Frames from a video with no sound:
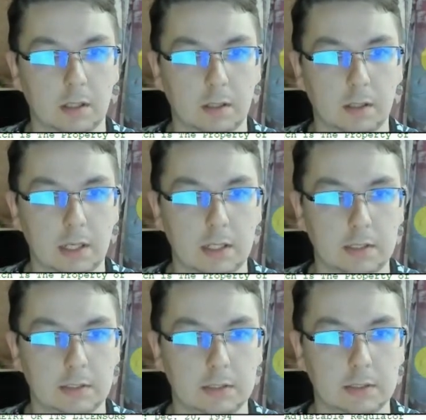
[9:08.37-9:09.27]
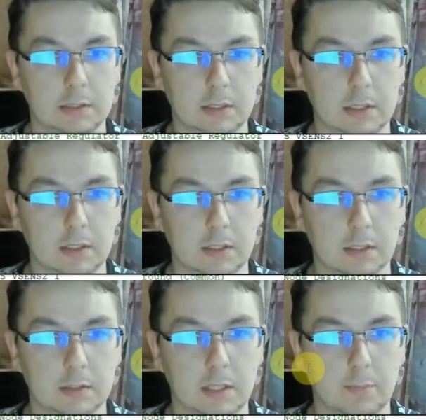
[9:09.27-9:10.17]
and
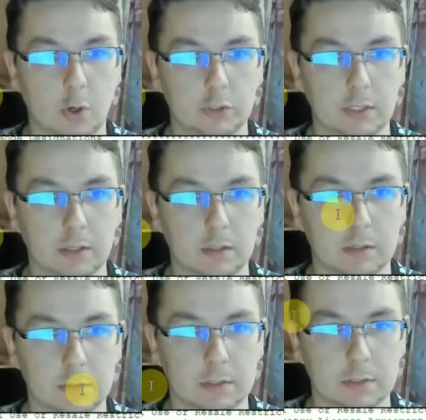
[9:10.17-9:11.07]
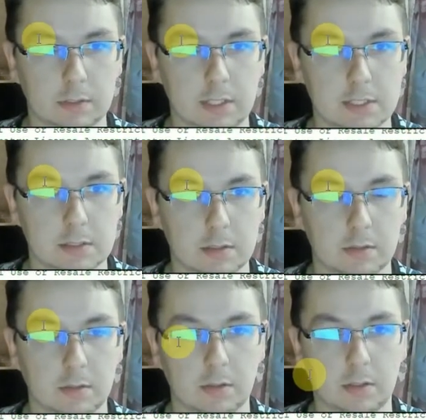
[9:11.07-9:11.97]
the model, this
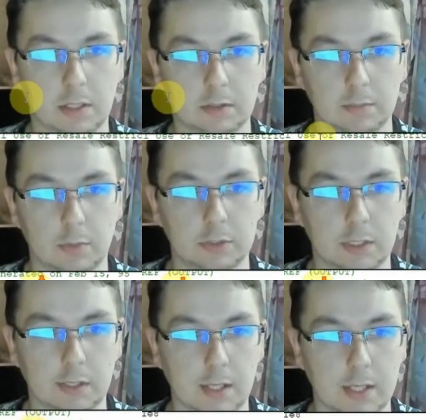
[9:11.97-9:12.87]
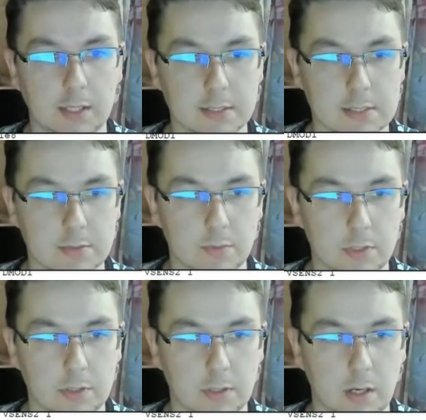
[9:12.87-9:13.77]
current model, ends
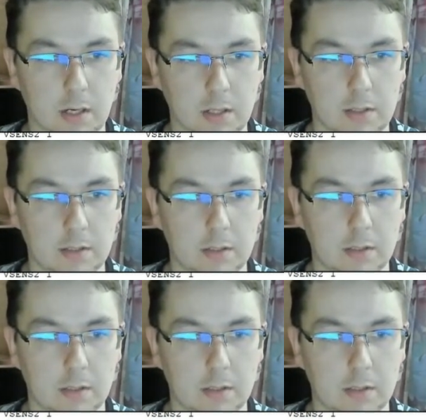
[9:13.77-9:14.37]
where are